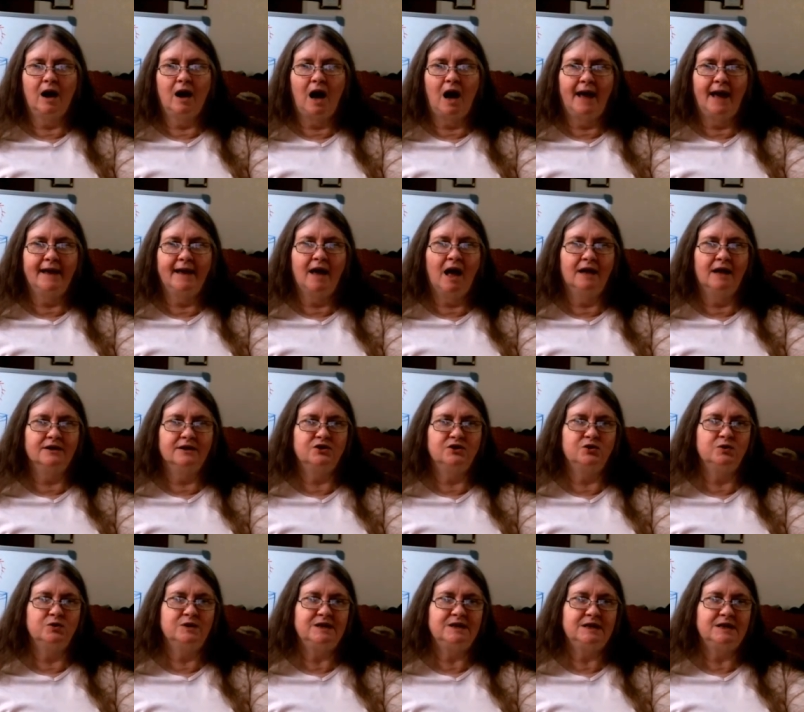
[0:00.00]
where I
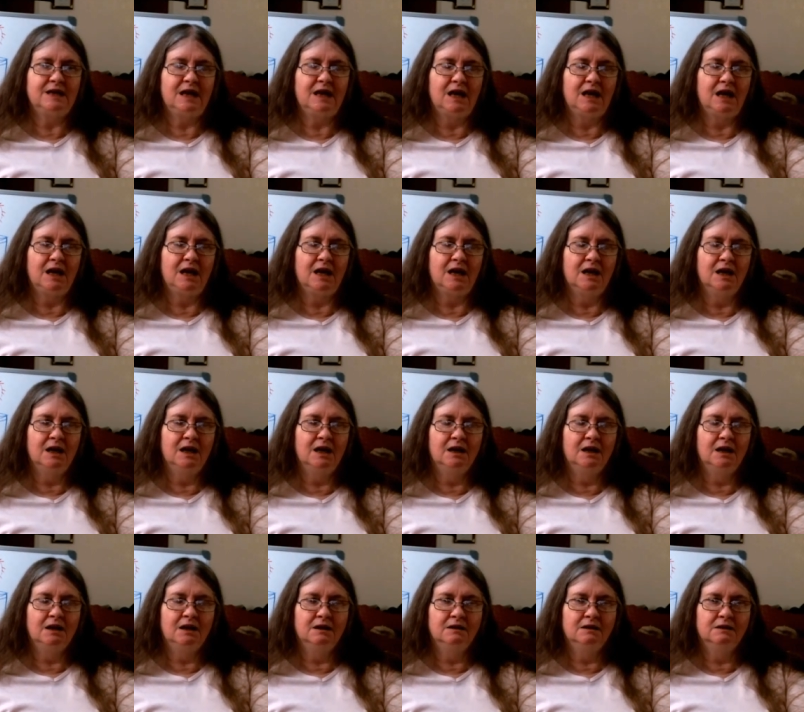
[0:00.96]
got to
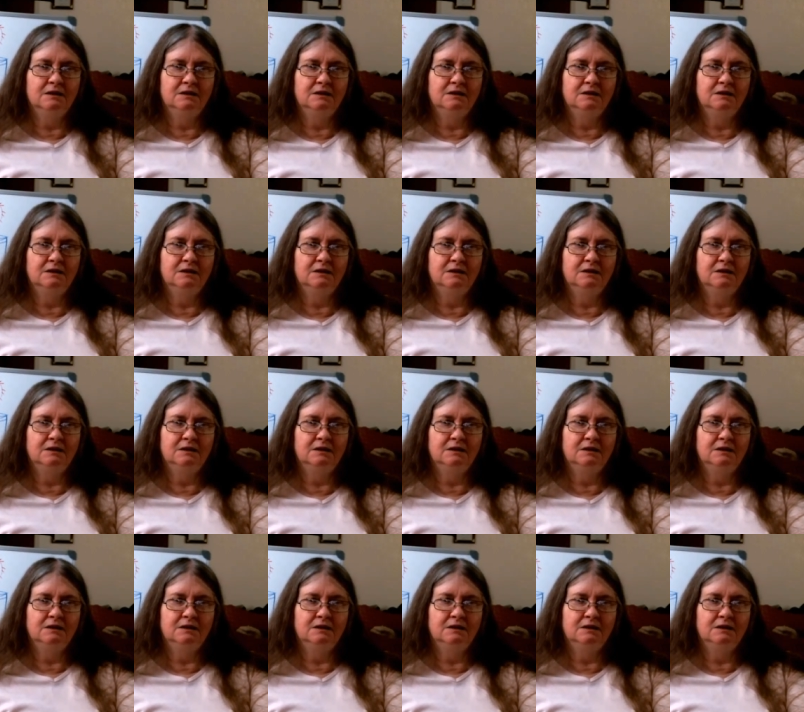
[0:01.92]
see